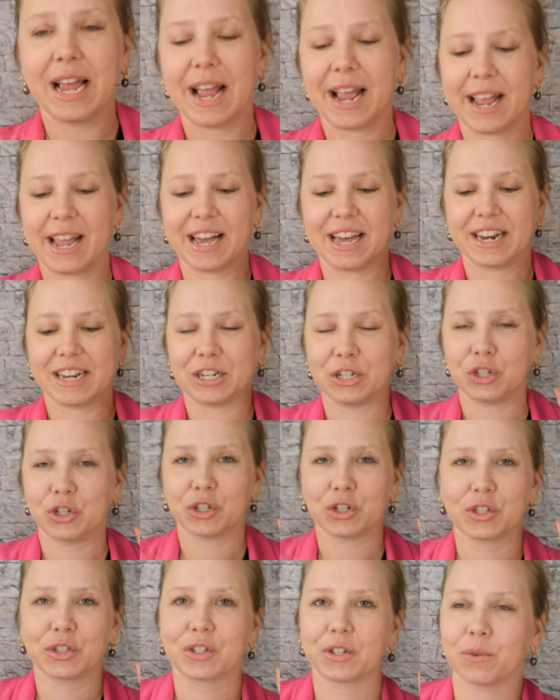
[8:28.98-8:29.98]
and
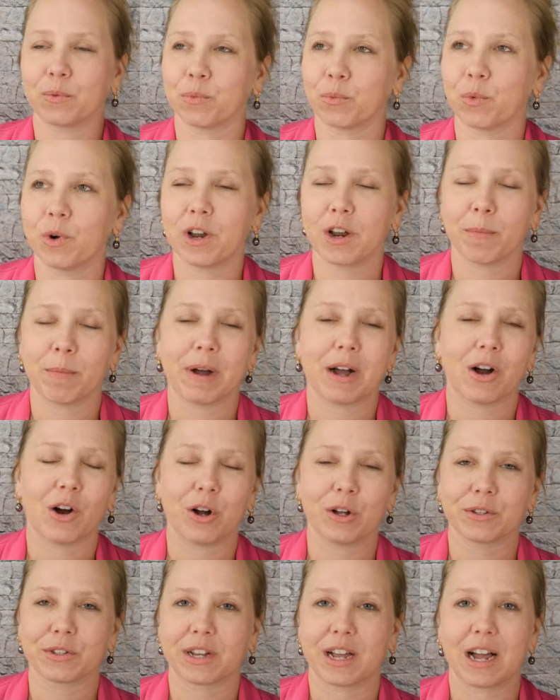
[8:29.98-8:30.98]
just one of my
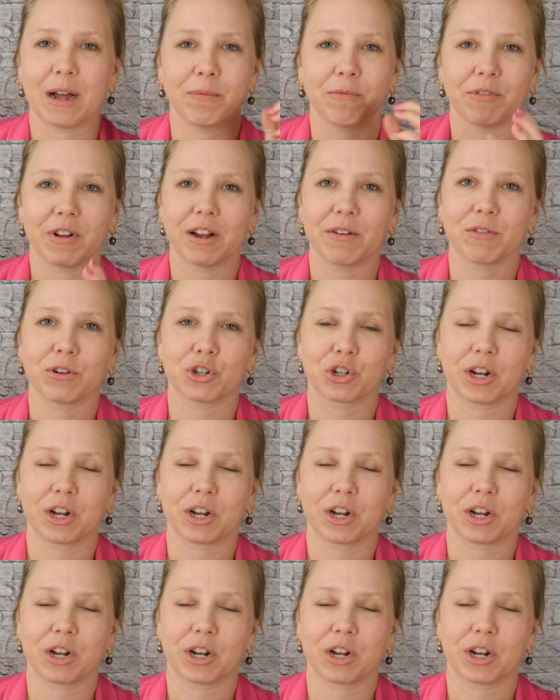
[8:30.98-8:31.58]
all-time favorite